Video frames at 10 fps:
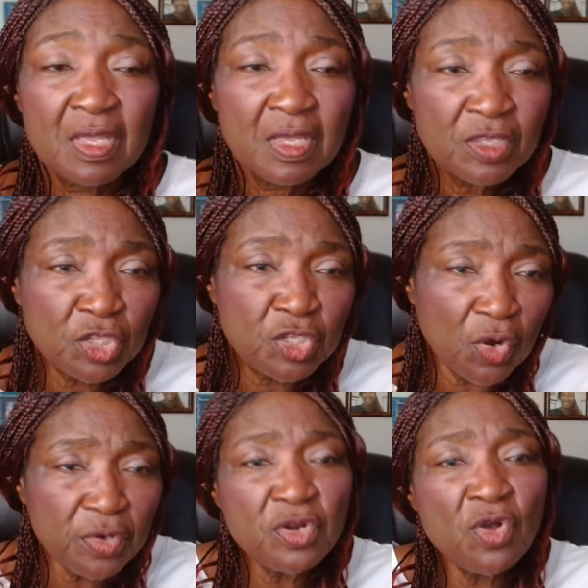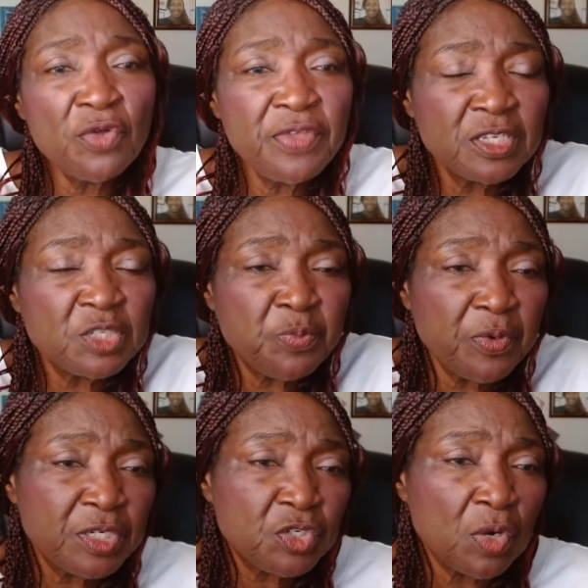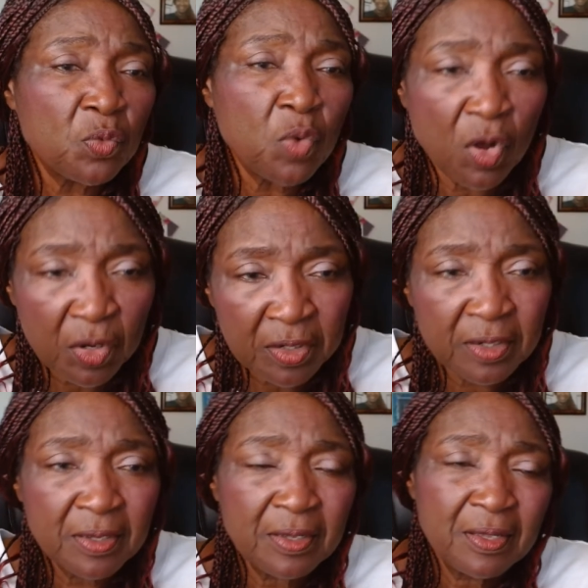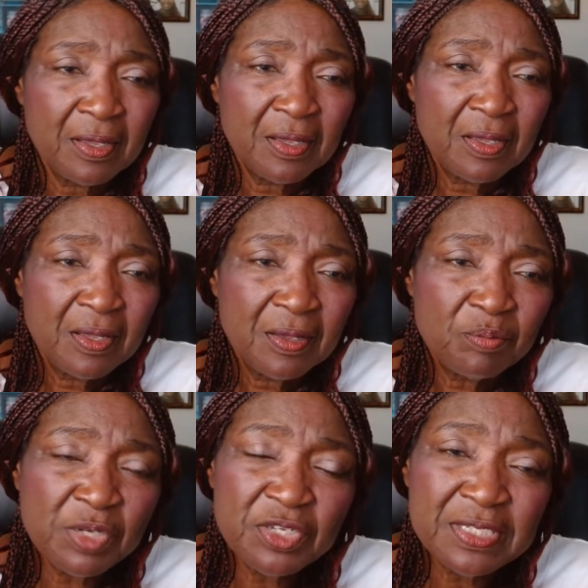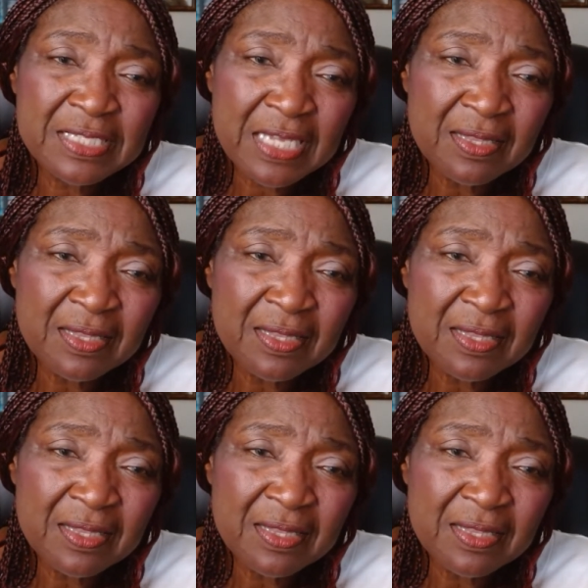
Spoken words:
You don't know their spiritual walk. But you sit